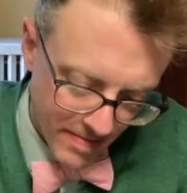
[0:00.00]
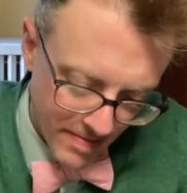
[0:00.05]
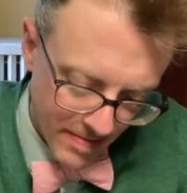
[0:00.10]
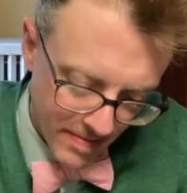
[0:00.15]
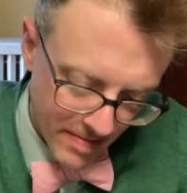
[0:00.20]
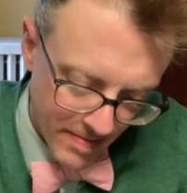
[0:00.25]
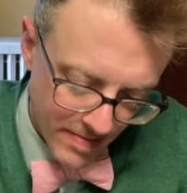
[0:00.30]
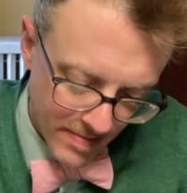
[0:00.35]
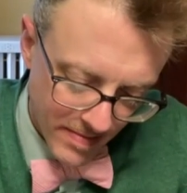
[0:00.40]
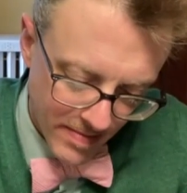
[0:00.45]

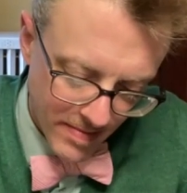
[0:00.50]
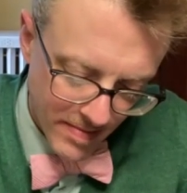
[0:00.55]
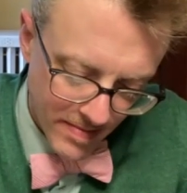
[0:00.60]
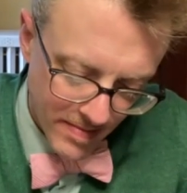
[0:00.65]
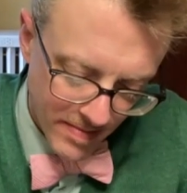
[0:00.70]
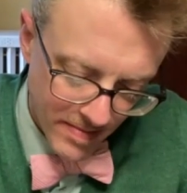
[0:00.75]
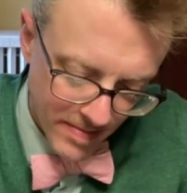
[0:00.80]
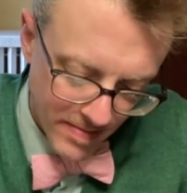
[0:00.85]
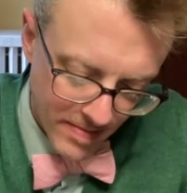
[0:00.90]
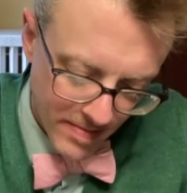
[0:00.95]

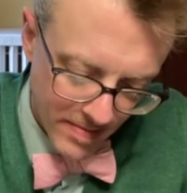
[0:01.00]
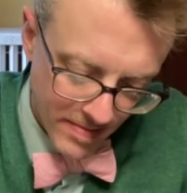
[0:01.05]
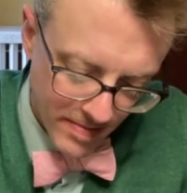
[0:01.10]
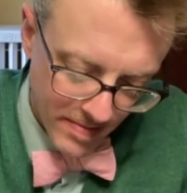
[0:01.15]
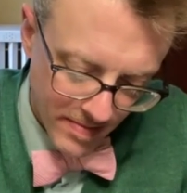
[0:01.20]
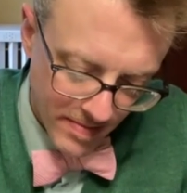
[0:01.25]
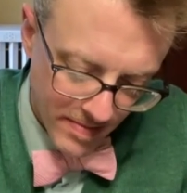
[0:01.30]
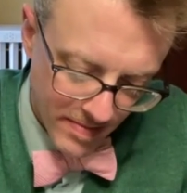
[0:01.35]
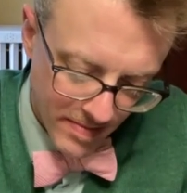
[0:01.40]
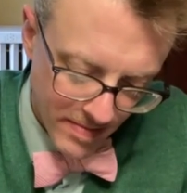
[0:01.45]

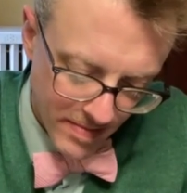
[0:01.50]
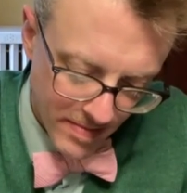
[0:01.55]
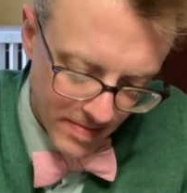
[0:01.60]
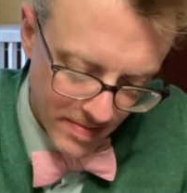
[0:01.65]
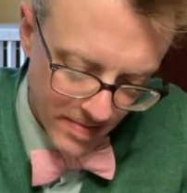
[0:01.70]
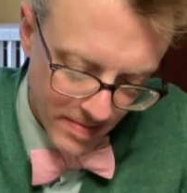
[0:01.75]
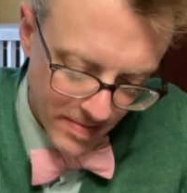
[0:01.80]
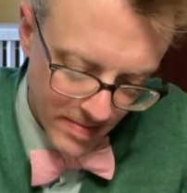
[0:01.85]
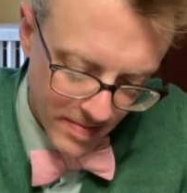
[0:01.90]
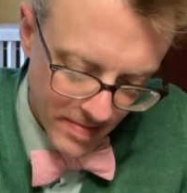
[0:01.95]

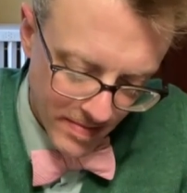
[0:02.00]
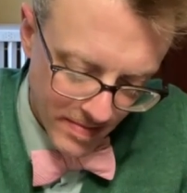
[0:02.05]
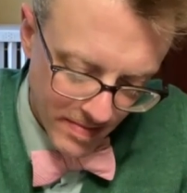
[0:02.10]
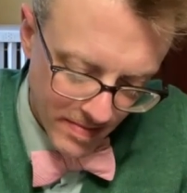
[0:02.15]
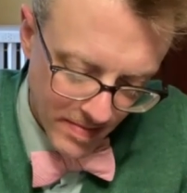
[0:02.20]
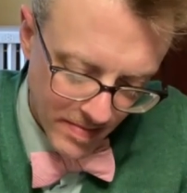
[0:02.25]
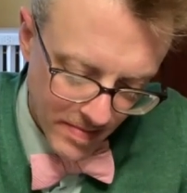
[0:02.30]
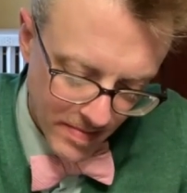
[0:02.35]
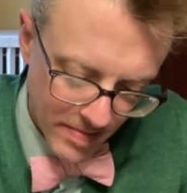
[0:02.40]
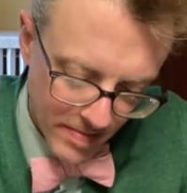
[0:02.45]

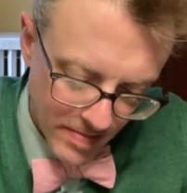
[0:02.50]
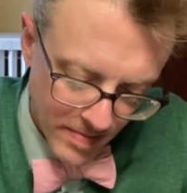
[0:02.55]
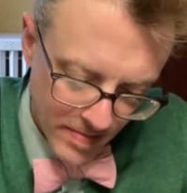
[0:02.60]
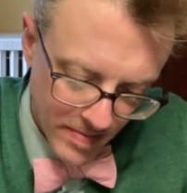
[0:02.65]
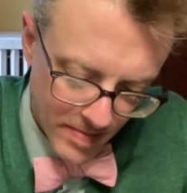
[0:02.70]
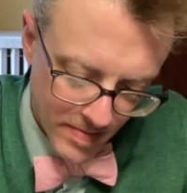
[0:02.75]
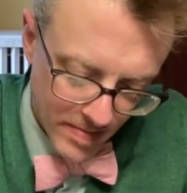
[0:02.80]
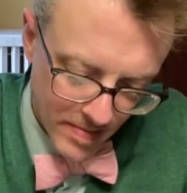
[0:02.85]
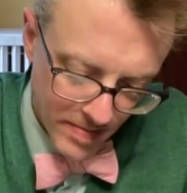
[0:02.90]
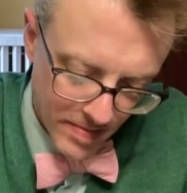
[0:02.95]

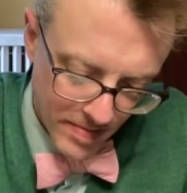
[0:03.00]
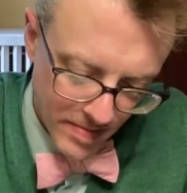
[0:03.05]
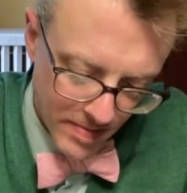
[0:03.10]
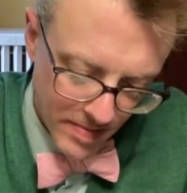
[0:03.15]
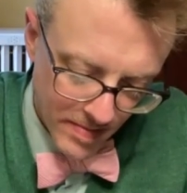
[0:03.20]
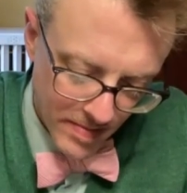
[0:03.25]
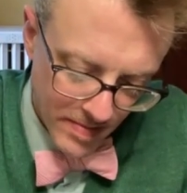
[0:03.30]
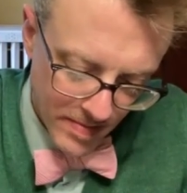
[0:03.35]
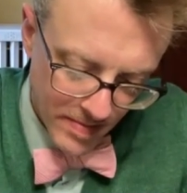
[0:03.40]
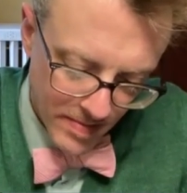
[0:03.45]

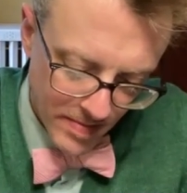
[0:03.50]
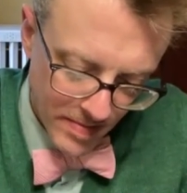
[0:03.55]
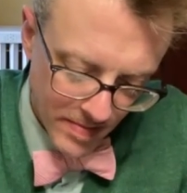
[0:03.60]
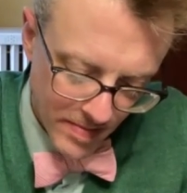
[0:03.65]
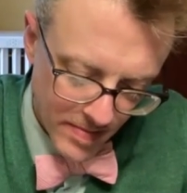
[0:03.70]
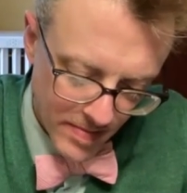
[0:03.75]
(not speaking)